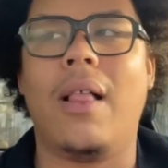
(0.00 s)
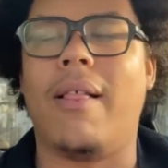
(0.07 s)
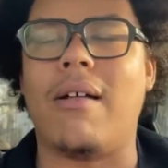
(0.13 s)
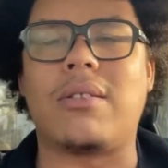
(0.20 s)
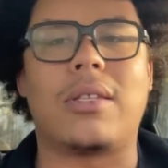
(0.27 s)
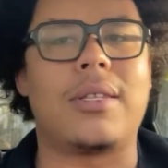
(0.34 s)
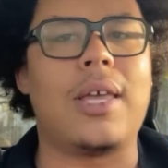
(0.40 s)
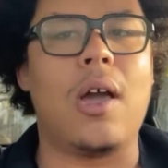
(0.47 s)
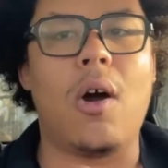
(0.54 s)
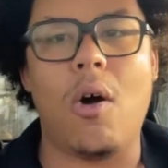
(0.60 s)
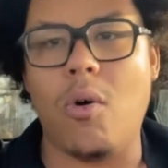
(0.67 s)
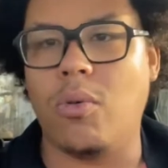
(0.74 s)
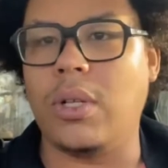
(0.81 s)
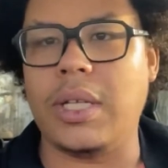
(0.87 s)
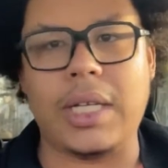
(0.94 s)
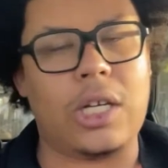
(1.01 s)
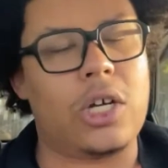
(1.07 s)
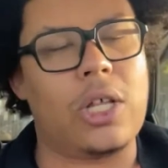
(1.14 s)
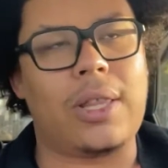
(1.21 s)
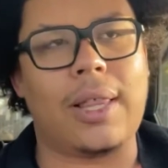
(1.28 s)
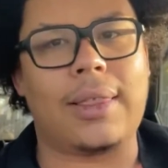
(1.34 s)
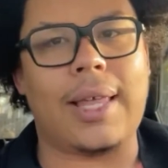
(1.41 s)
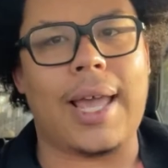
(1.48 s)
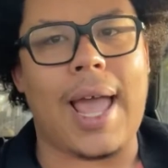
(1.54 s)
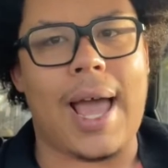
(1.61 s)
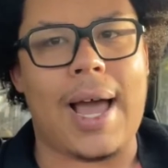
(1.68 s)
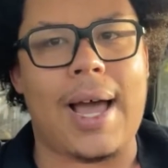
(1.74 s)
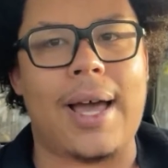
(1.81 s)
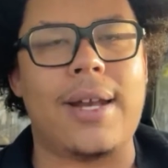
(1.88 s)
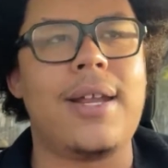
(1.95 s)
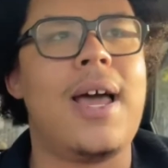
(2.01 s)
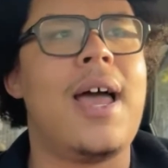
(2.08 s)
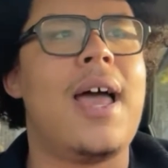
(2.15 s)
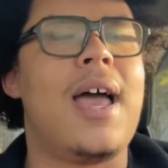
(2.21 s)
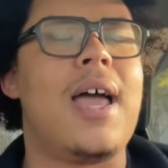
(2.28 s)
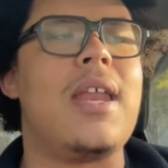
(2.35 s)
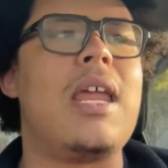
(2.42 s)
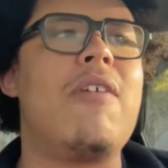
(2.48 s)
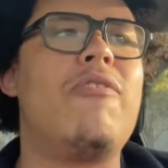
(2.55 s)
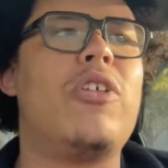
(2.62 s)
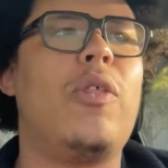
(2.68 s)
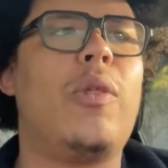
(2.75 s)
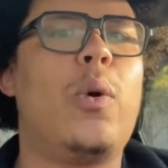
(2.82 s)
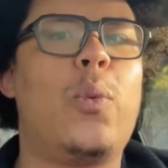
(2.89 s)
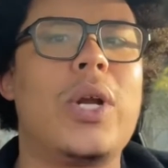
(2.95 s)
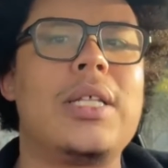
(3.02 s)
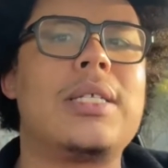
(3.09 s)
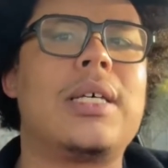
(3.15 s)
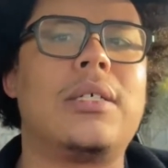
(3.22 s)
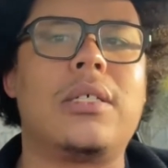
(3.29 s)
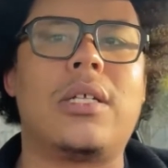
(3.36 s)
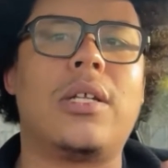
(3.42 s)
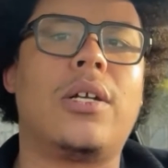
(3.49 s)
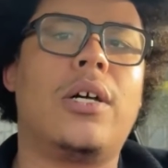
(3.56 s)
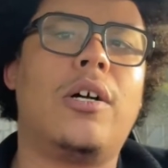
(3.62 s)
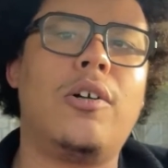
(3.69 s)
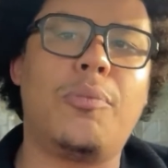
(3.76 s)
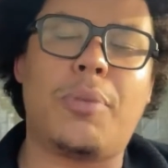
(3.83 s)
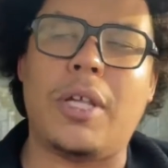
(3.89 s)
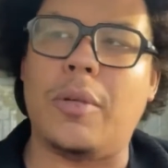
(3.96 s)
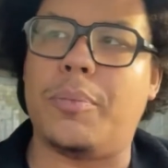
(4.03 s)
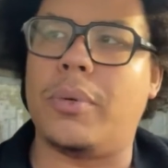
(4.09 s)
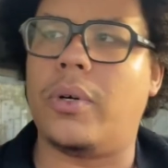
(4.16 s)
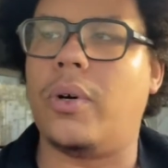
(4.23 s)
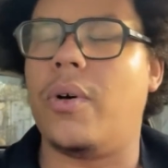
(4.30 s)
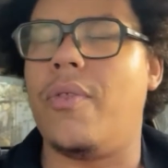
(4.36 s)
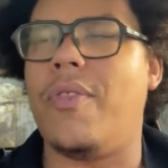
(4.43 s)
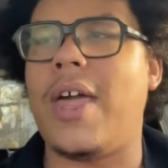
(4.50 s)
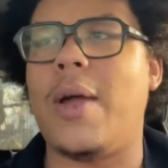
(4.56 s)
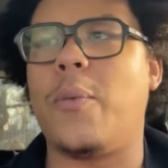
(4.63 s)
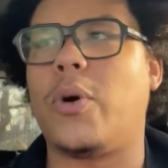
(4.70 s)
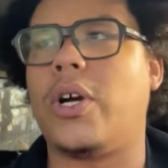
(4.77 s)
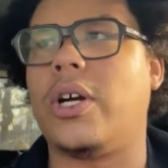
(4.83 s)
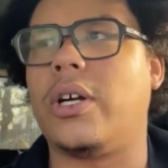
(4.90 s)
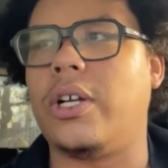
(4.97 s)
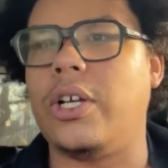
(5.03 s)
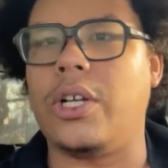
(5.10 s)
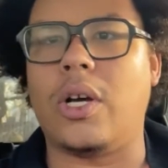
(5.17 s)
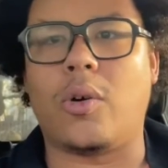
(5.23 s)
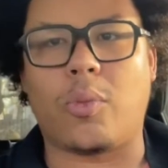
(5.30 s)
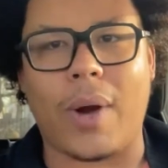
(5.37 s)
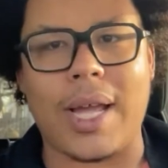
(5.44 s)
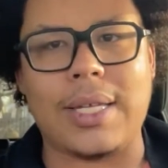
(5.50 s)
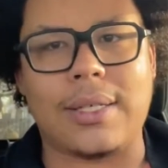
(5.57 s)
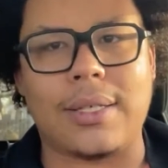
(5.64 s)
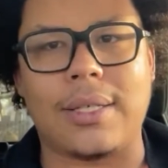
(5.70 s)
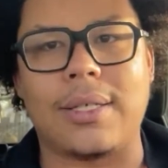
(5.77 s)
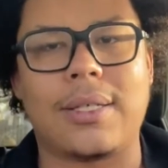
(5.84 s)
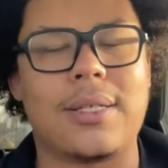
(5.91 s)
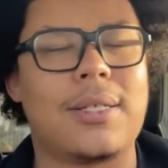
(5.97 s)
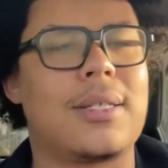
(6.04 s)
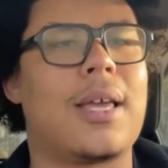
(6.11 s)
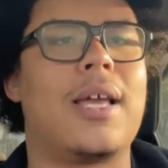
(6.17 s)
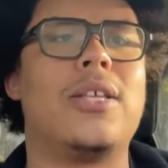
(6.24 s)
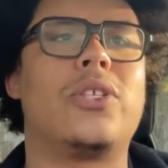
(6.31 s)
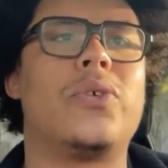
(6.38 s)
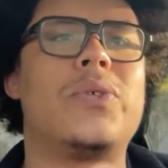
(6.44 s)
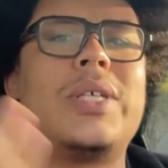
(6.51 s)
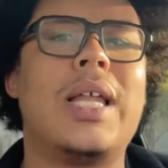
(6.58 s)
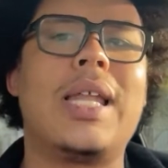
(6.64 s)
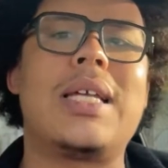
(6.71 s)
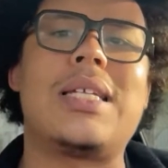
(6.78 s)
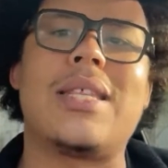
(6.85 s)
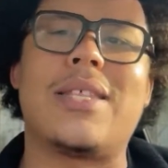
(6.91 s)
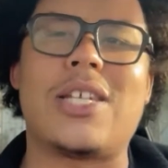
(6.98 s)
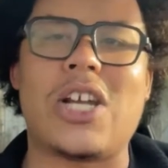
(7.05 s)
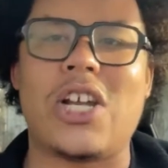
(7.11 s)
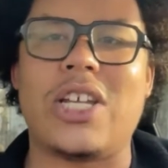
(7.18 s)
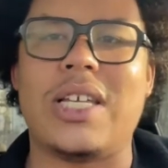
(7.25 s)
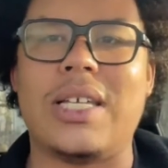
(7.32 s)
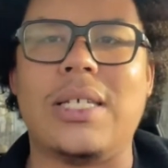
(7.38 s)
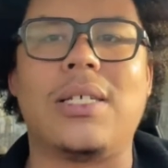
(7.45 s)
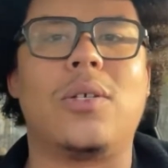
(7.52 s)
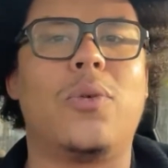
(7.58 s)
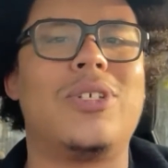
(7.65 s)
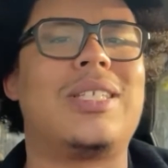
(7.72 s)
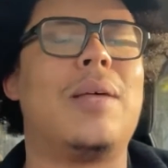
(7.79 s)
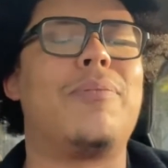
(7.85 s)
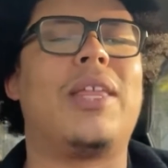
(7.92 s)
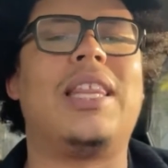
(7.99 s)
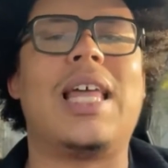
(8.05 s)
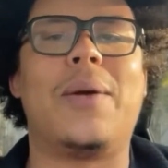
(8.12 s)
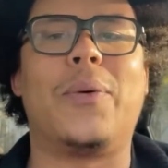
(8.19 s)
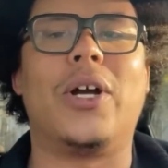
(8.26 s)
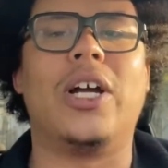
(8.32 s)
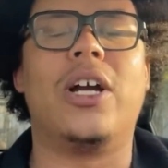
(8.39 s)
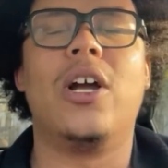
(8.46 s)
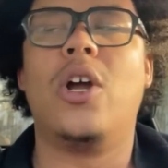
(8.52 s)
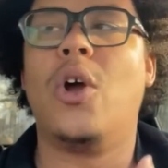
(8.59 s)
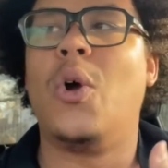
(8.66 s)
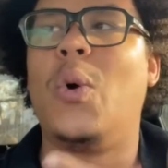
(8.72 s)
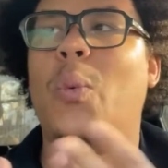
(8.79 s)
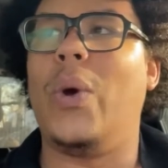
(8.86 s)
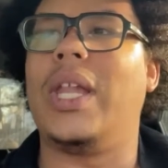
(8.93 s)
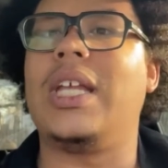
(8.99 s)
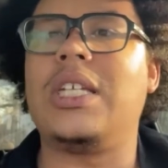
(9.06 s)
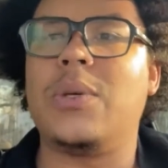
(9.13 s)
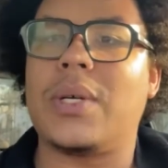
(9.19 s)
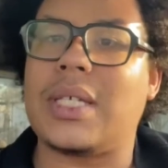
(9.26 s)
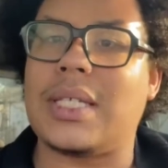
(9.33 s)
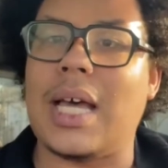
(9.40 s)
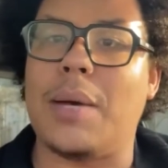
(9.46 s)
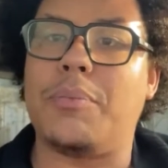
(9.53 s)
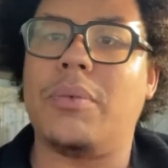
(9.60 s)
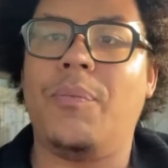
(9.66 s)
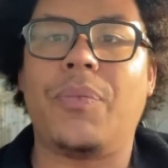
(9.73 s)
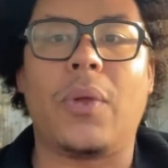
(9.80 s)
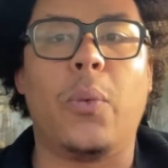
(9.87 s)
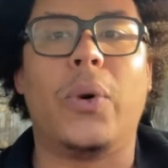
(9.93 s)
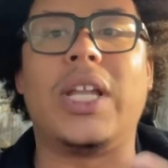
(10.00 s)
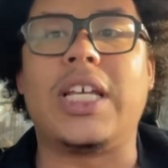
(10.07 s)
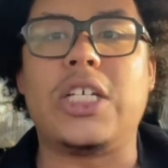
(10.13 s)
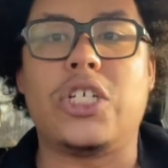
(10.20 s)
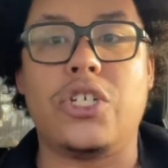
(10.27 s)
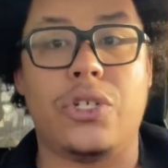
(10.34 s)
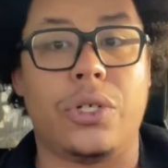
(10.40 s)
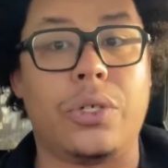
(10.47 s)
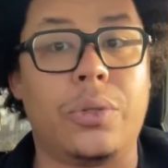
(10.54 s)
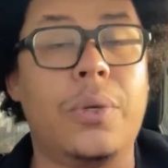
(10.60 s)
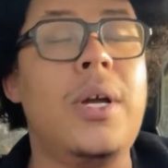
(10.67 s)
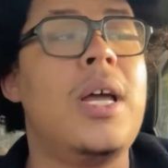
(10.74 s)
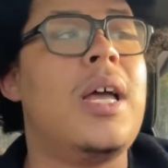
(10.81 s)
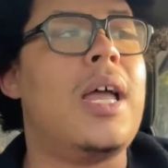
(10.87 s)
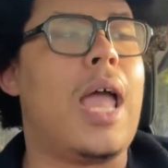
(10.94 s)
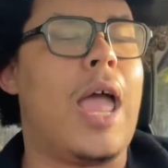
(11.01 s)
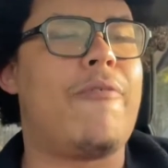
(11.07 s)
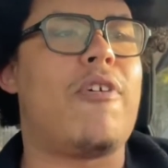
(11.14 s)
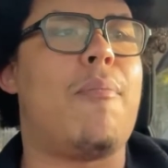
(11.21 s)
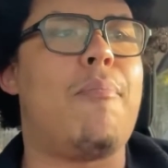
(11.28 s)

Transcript: That's the only good that they had. And even though they wouldn't sell it to their own people, they were, you know, racists. And so selling it to the Chinese was something they were willing to accept, willing to do, if it